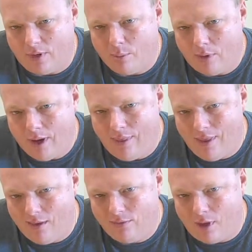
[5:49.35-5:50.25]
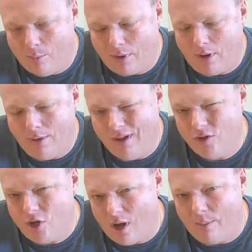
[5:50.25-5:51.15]
and I pride this company on not
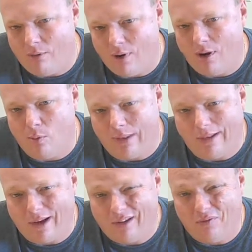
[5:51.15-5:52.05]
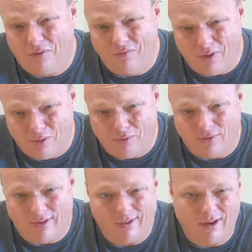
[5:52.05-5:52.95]
shopping around with a lot of different
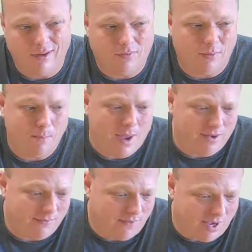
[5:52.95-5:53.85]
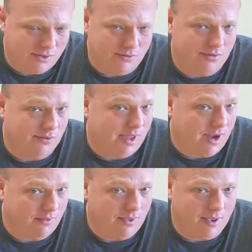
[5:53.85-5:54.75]
vendors and a lot of different manufacturers and
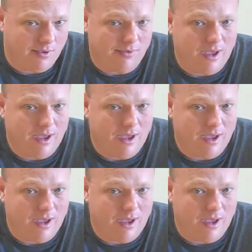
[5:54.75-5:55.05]
everything else.